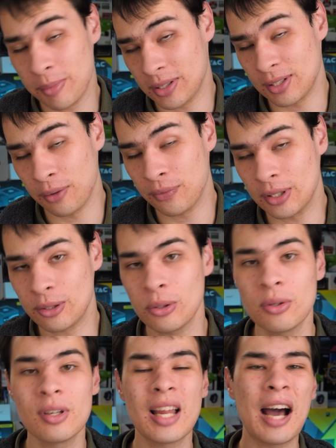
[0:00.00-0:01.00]
myself
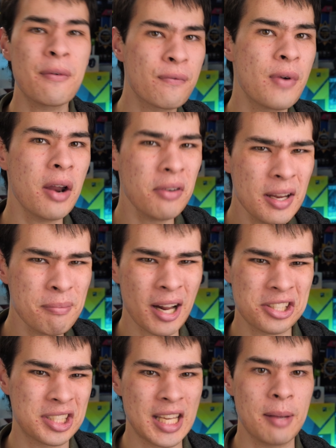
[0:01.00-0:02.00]
included, are very
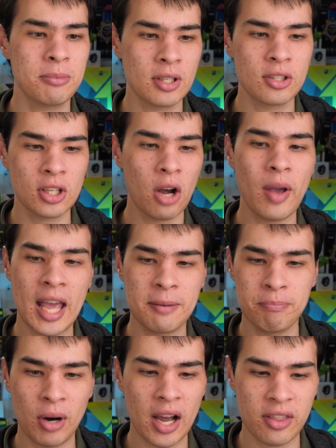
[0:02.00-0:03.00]
much tempted to go ahead
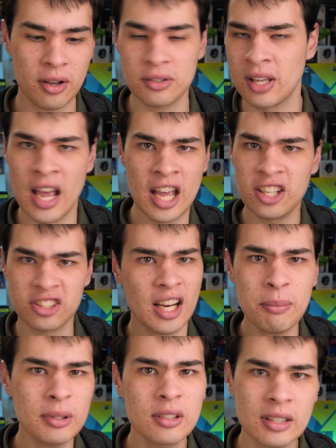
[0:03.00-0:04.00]
and buy those
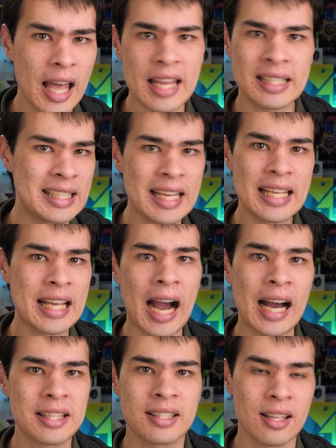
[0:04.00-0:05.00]
cheap little SD
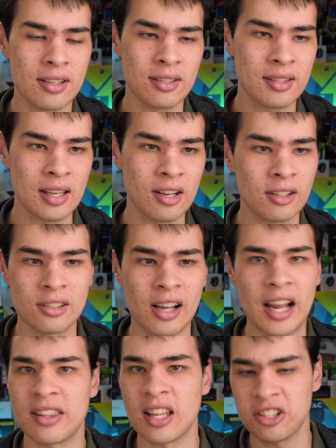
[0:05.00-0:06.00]
cards that you see
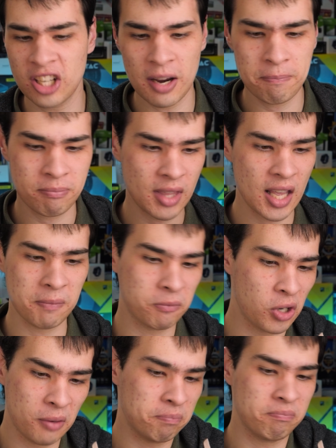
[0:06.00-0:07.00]
online. They're cheap, they've
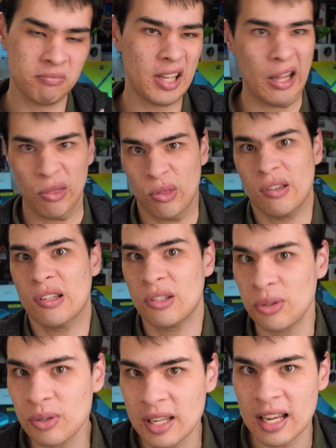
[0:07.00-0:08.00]
got like
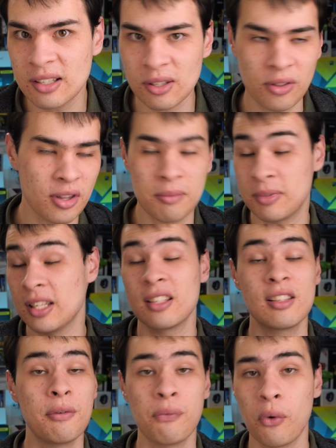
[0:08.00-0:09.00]
32 gigs on them,
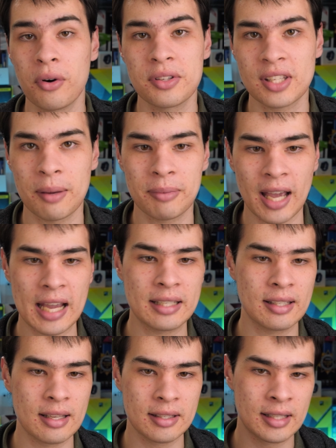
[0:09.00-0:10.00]
64 in some
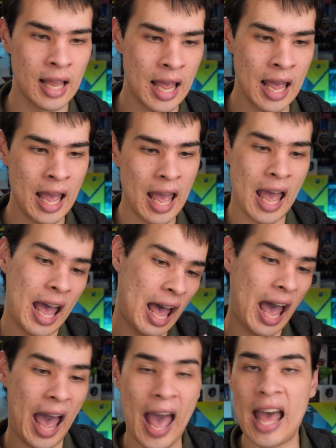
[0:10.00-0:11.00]
cases,
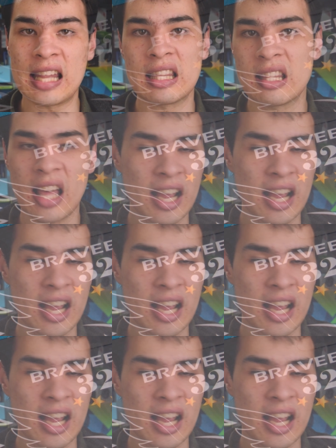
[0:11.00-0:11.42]
and